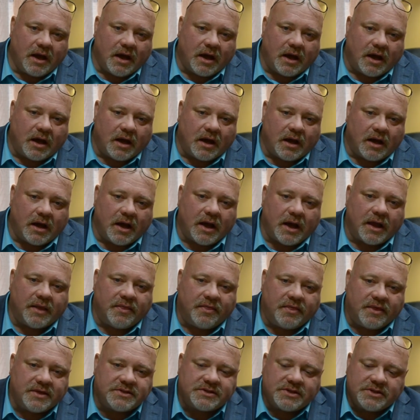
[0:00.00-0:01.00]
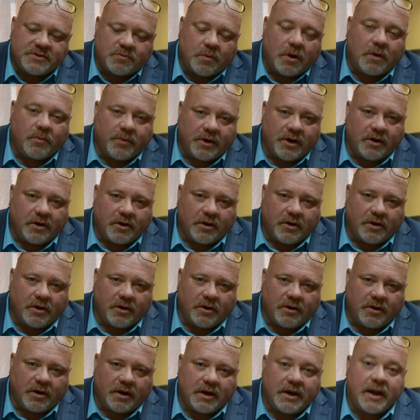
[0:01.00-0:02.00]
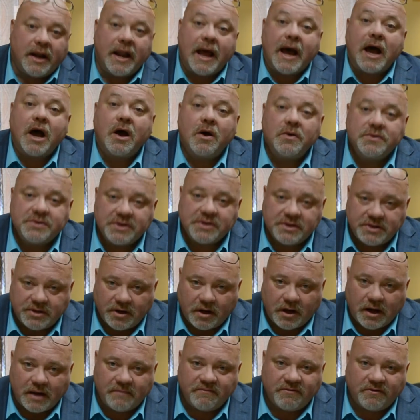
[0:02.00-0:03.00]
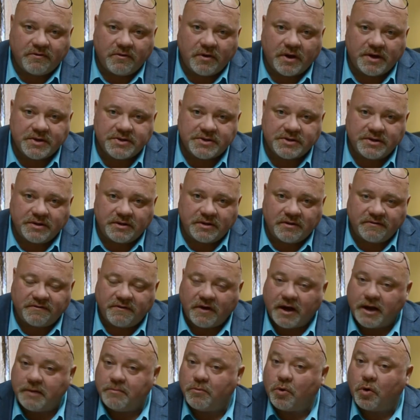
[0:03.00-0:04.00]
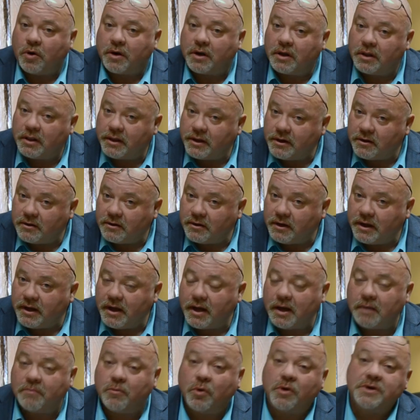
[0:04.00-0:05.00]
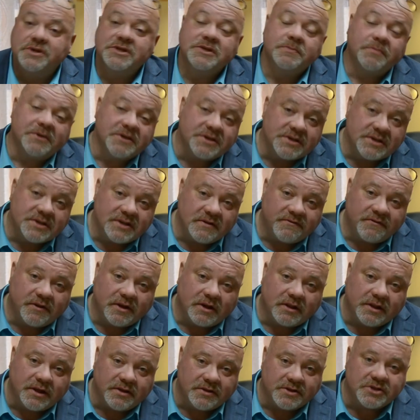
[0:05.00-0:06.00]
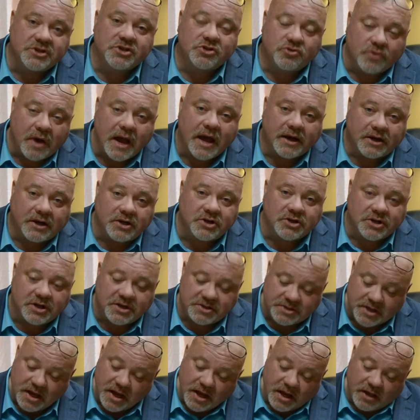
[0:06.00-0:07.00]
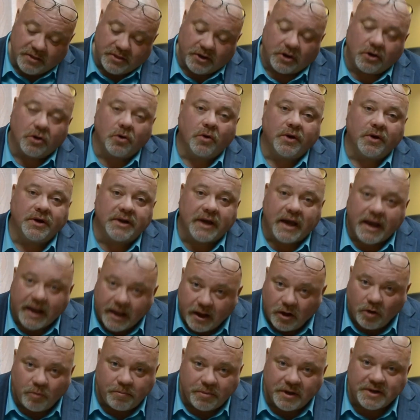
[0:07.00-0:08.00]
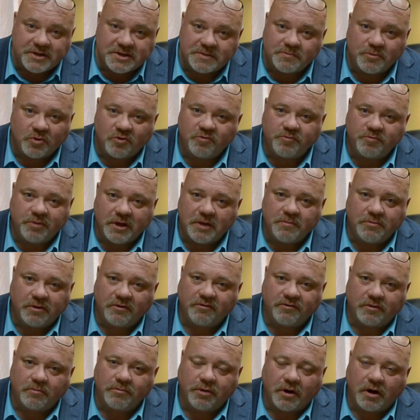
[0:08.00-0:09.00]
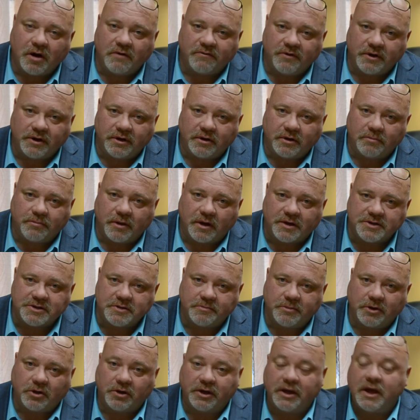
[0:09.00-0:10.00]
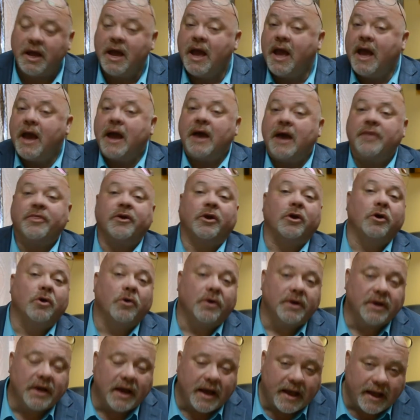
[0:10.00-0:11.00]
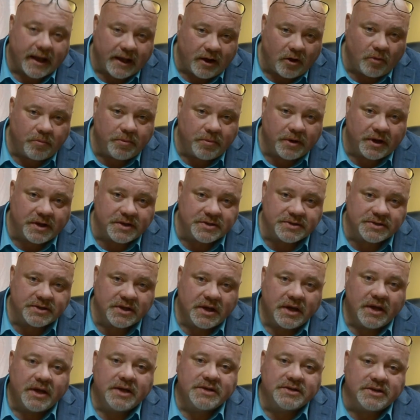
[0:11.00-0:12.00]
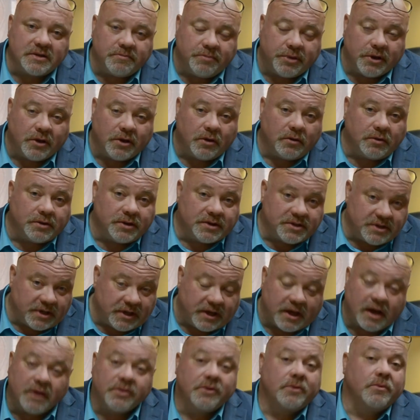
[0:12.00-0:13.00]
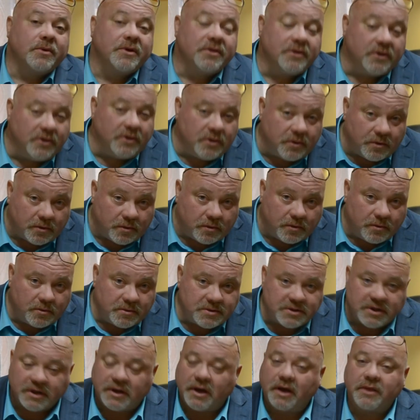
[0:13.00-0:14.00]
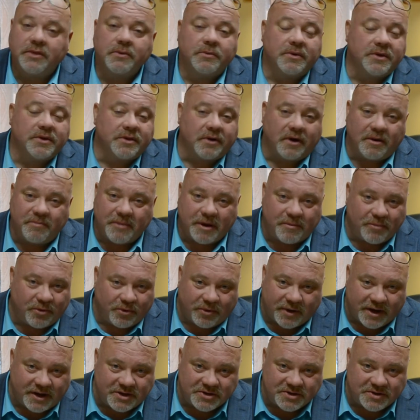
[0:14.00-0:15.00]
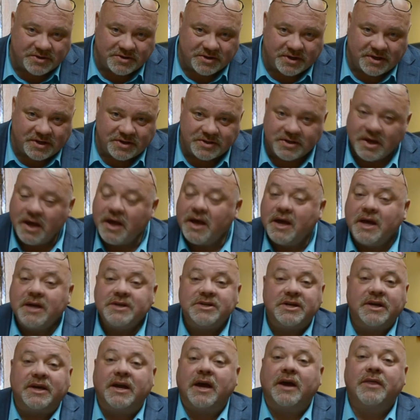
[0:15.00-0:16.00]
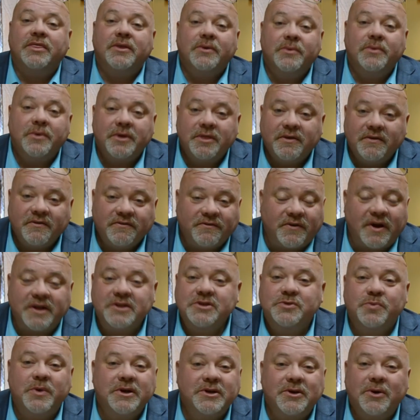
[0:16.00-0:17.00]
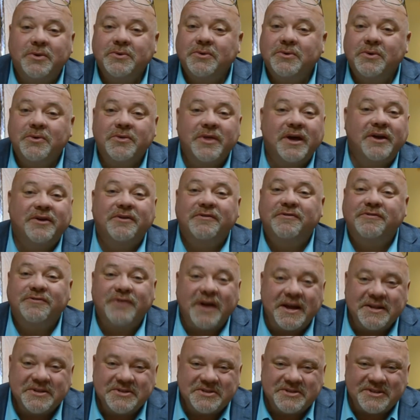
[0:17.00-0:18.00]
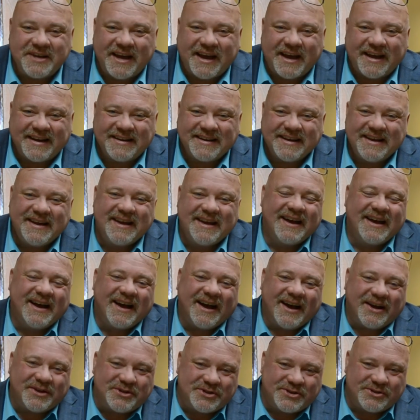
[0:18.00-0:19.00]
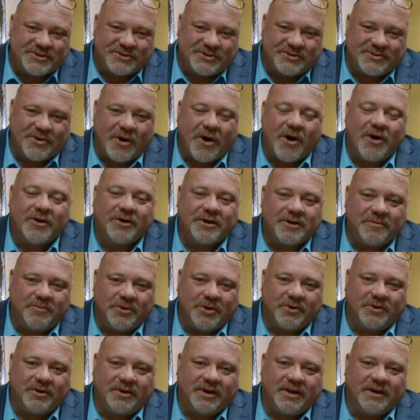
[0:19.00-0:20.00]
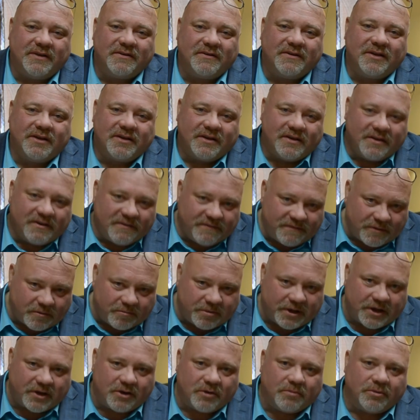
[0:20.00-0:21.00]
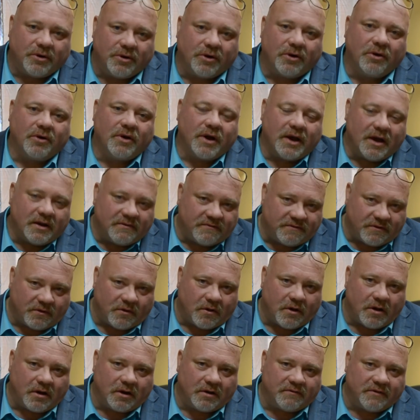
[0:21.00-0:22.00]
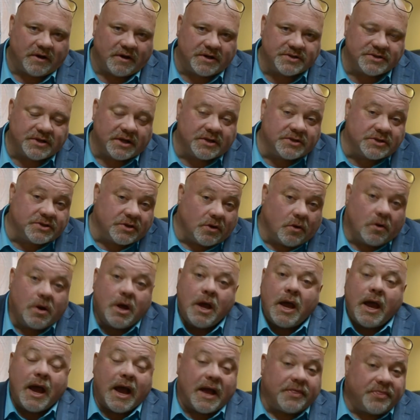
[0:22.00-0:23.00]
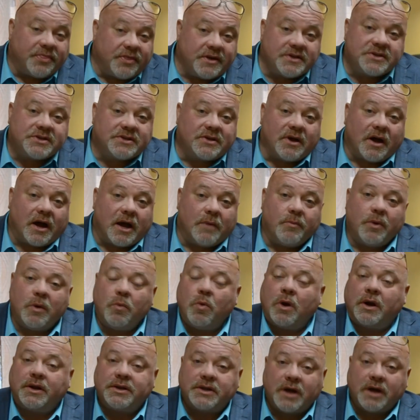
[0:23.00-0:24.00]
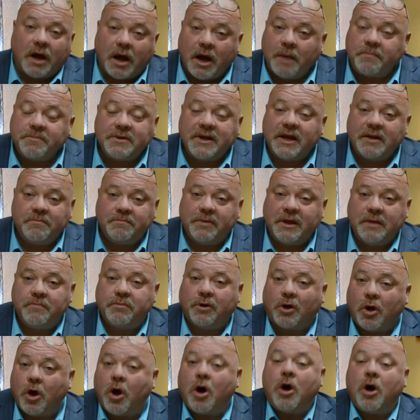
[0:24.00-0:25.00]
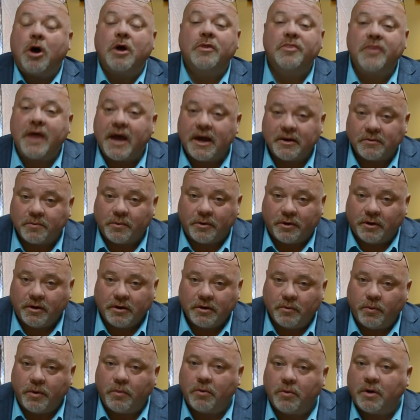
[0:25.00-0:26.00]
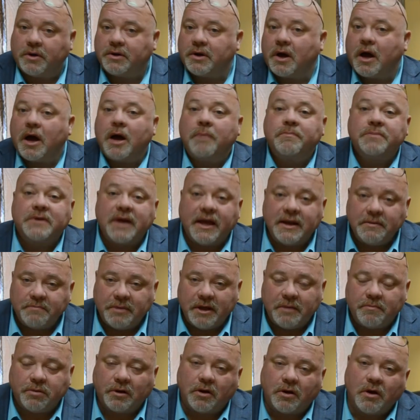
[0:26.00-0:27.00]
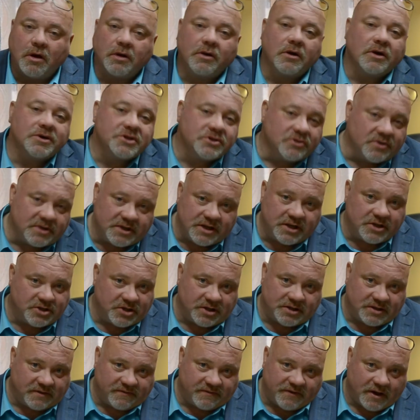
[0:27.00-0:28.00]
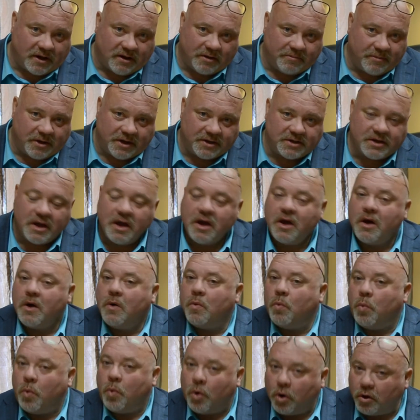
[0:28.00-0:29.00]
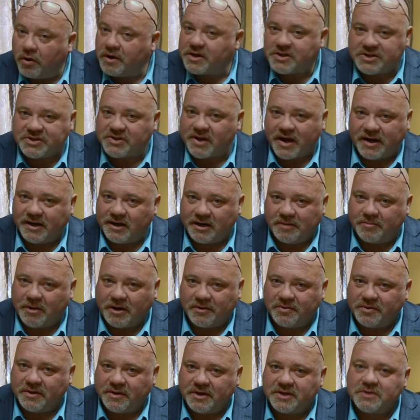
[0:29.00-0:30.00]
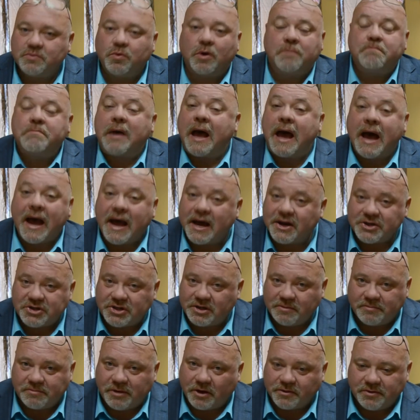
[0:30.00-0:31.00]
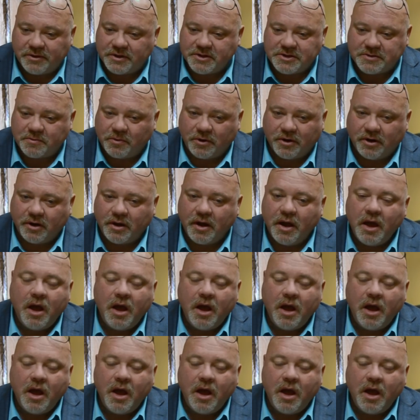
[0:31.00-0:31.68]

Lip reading: And this is what we heard. Now's the time for us to define more clearly and more specifically the strategies that are going to help us move people from poverty to possibility, and that are going to help us to build, together with you, together with our member agencies, together with friends we don't know that are friends yet, a strong community for Peterborough and for all of us. And so at this time we wanted to update people on that work. We wanted to update people on our strategic development. We're excited about this. We're passionate about this work.